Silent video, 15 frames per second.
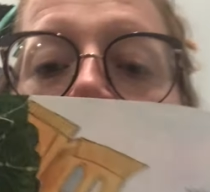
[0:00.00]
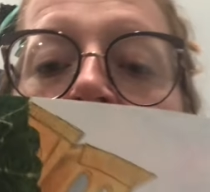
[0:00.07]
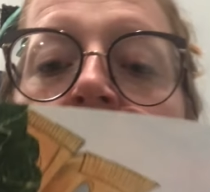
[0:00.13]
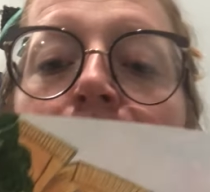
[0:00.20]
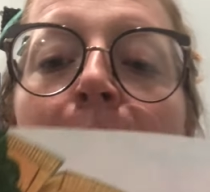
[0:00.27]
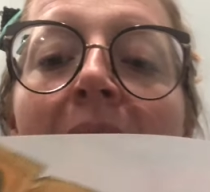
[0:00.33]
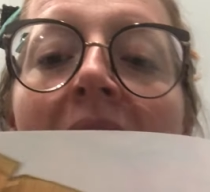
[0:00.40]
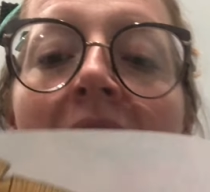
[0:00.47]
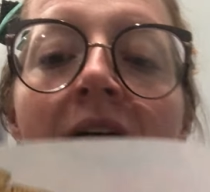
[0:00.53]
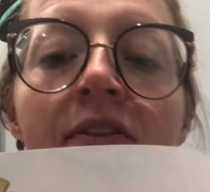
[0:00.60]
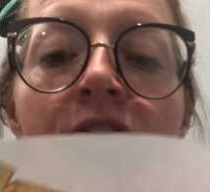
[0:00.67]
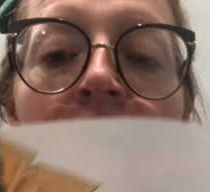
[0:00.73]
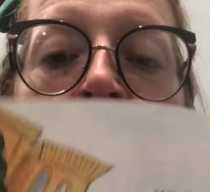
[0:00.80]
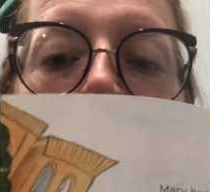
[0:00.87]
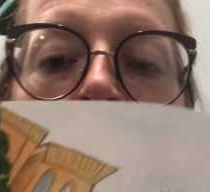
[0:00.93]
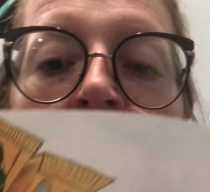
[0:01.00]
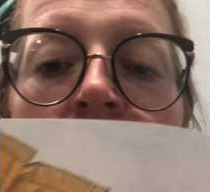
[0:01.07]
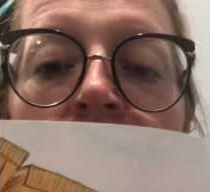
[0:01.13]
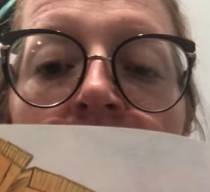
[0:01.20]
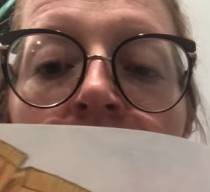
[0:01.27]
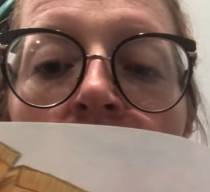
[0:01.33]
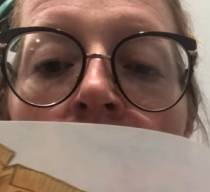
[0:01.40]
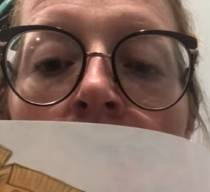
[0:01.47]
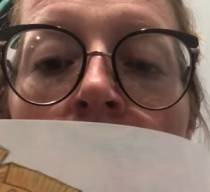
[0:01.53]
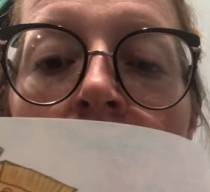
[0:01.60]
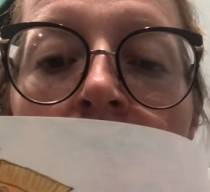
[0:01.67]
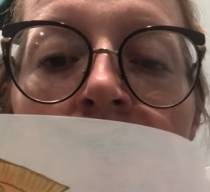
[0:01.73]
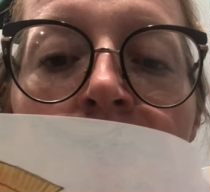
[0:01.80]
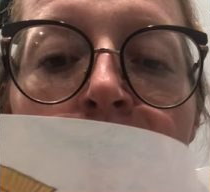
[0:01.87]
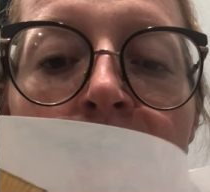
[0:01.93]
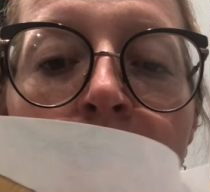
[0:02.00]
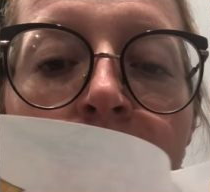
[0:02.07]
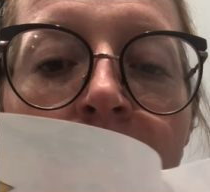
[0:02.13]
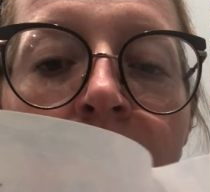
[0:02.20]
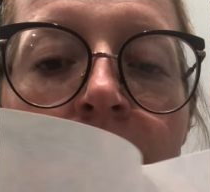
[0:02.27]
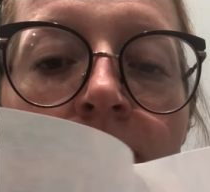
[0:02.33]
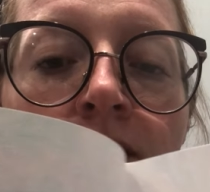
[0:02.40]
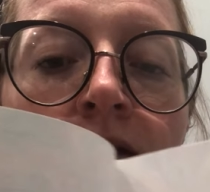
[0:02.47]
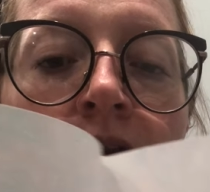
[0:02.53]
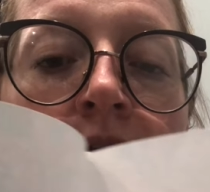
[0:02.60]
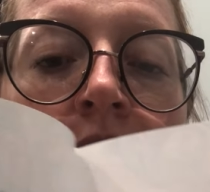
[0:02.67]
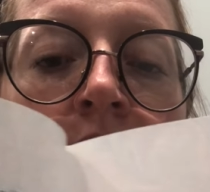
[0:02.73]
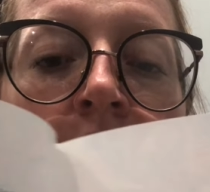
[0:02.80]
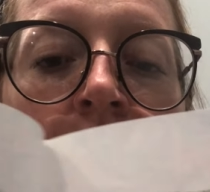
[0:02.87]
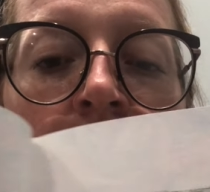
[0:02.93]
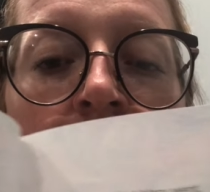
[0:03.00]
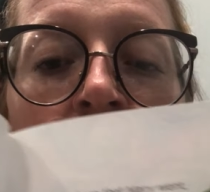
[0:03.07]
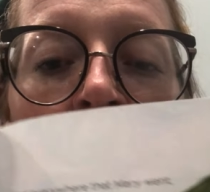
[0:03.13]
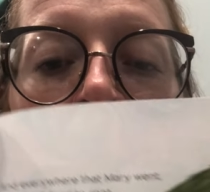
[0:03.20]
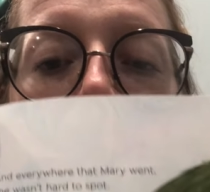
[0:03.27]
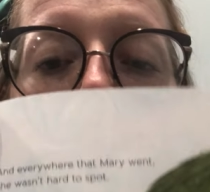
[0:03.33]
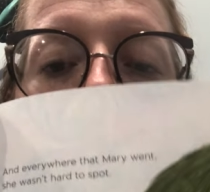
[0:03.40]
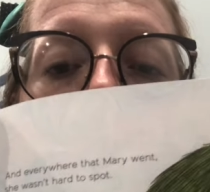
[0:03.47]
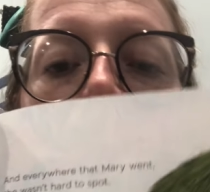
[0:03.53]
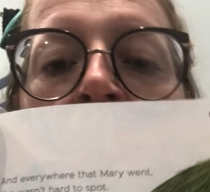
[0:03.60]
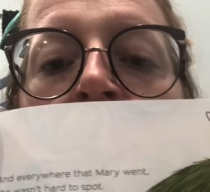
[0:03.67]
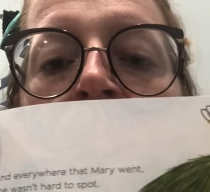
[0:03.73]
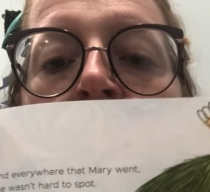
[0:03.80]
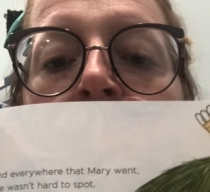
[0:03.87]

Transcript: to spot. So look, there's all these people. And look, there's